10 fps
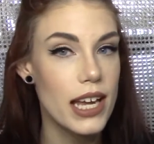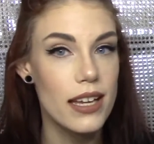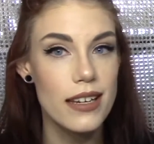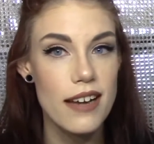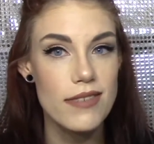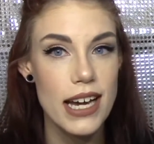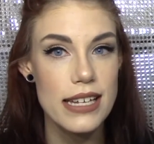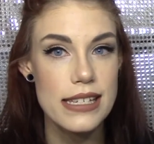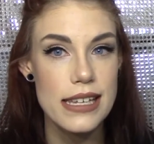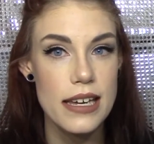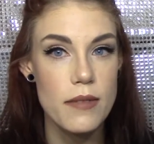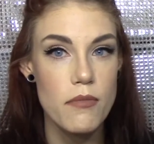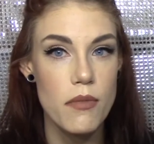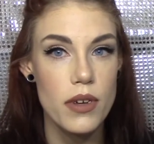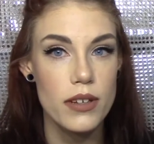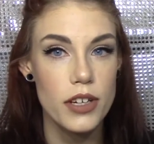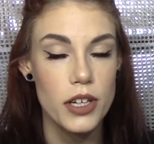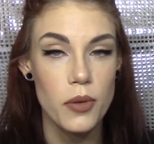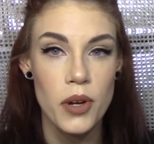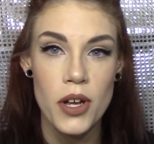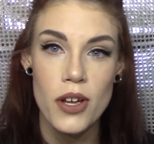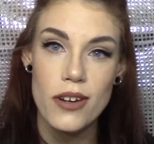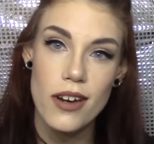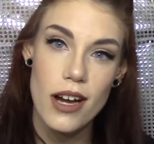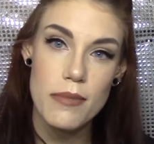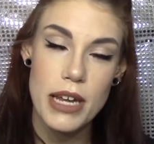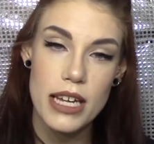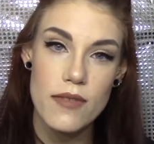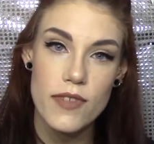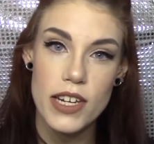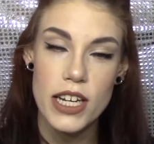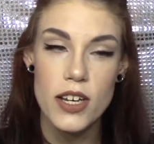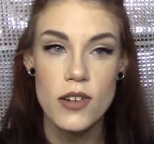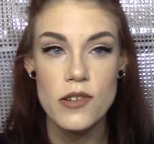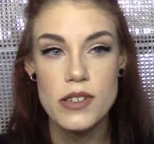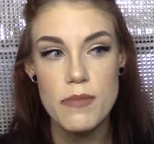I've got some, you know, non-makeup videos,